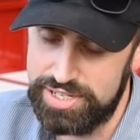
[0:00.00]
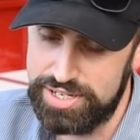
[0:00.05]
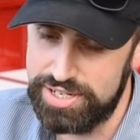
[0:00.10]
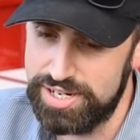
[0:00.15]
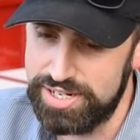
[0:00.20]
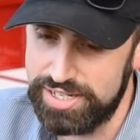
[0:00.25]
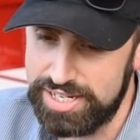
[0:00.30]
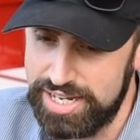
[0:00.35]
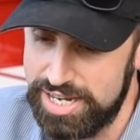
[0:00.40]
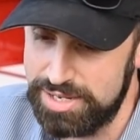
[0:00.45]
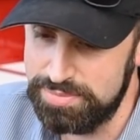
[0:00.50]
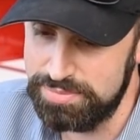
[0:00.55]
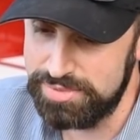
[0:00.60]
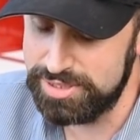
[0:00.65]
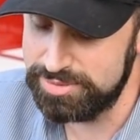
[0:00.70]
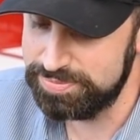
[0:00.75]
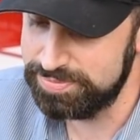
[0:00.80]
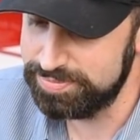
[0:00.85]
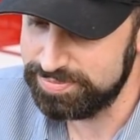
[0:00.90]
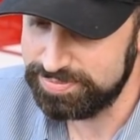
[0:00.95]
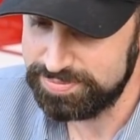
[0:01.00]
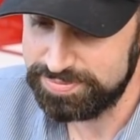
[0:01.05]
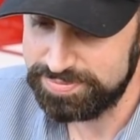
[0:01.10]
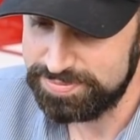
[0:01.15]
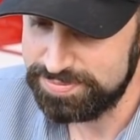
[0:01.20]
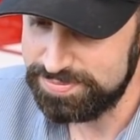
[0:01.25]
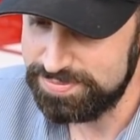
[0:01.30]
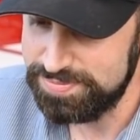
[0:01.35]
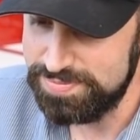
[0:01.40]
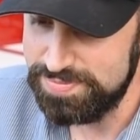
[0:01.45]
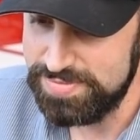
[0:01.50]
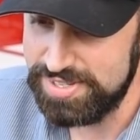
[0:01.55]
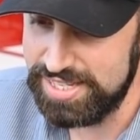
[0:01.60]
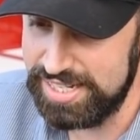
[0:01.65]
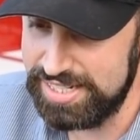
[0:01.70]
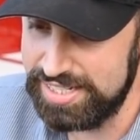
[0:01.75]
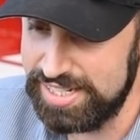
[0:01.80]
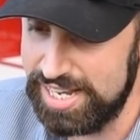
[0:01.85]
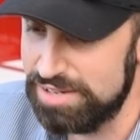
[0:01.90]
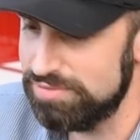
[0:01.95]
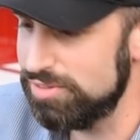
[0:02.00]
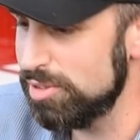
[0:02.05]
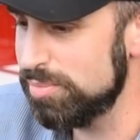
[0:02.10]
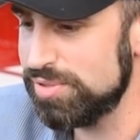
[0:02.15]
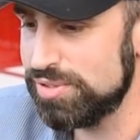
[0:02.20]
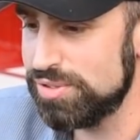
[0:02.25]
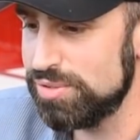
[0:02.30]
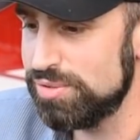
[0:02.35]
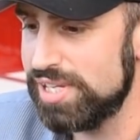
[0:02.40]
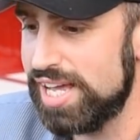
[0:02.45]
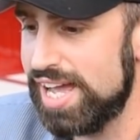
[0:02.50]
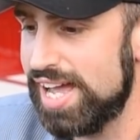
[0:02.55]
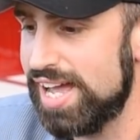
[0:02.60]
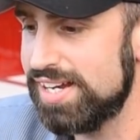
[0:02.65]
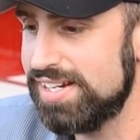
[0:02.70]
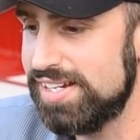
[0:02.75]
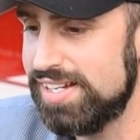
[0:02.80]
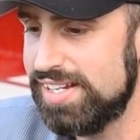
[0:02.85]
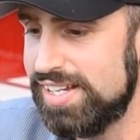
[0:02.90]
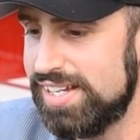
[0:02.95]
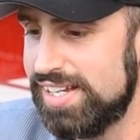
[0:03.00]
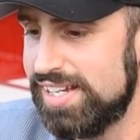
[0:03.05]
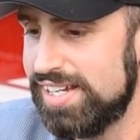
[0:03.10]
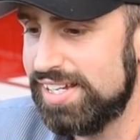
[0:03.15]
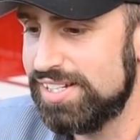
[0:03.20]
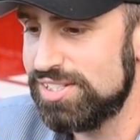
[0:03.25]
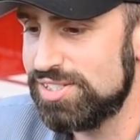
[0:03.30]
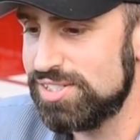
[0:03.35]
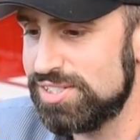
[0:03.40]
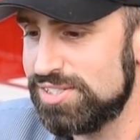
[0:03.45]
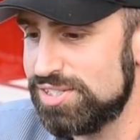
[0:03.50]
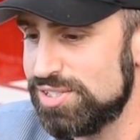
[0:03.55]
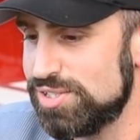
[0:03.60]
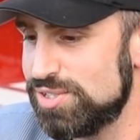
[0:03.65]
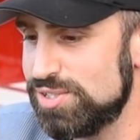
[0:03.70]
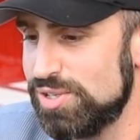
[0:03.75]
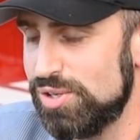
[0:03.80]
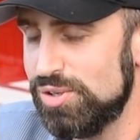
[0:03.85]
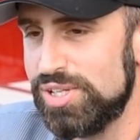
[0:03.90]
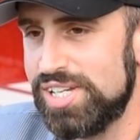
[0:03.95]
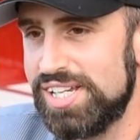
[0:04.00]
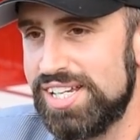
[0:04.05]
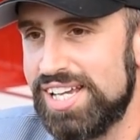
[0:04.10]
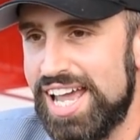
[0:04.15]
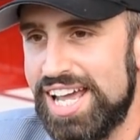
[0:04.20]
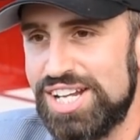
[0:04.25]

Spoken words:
the hurricane, and yeah, flipping through that, just slowly